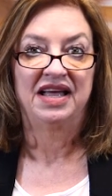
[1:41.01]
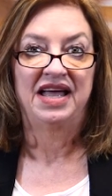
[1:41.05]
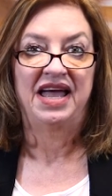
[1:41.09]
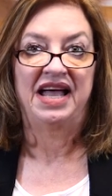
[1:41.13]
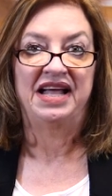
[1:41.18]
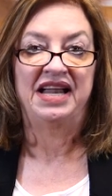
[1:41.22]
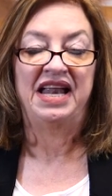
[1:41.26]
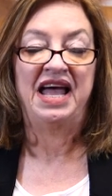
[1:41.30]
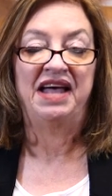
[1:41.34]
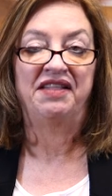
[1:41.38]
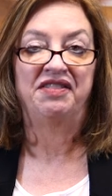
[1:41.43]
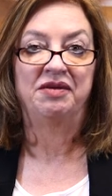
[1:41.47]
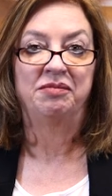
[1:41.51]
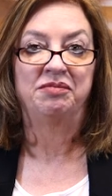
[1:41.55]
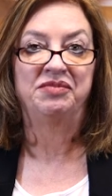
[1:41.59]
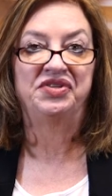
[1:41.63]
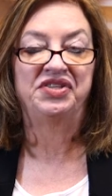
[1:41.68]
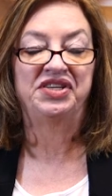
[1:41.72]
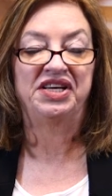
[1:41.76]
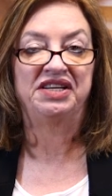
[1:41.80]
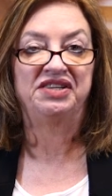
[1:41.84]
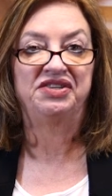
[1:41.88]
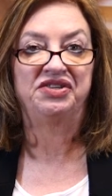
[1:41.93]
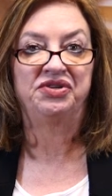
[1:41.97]
and had them
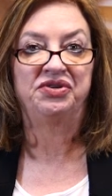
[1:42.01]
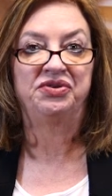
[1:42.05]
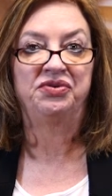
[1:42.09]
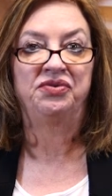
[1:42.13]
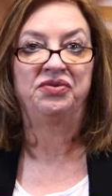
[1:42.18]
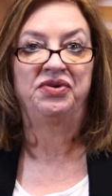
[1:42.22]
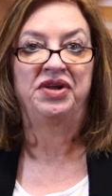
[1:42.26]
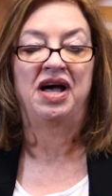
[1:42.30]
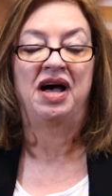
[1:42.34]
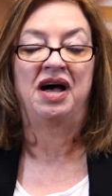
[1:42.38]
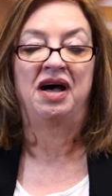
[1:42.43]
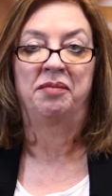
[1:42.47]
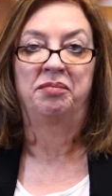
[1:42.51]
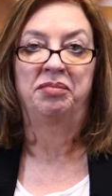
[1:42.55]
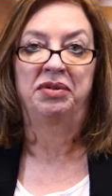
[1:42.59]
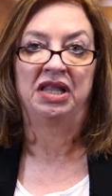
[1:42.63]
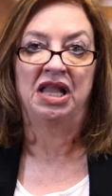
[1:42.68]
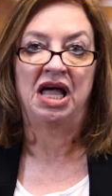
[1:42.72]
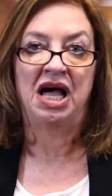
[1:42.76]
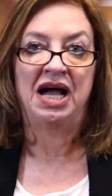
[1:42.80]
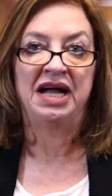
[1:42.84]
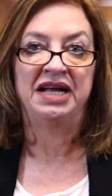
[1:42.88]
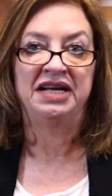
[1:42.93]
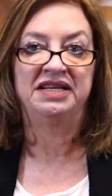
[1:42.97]
sent to
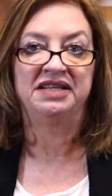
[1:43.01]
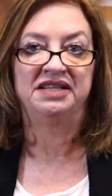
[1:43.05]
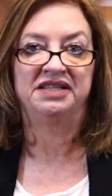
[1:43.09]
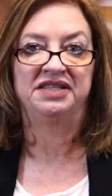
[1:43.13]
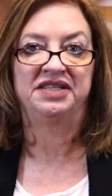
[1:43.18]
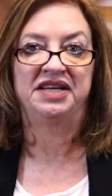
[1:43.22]
Applied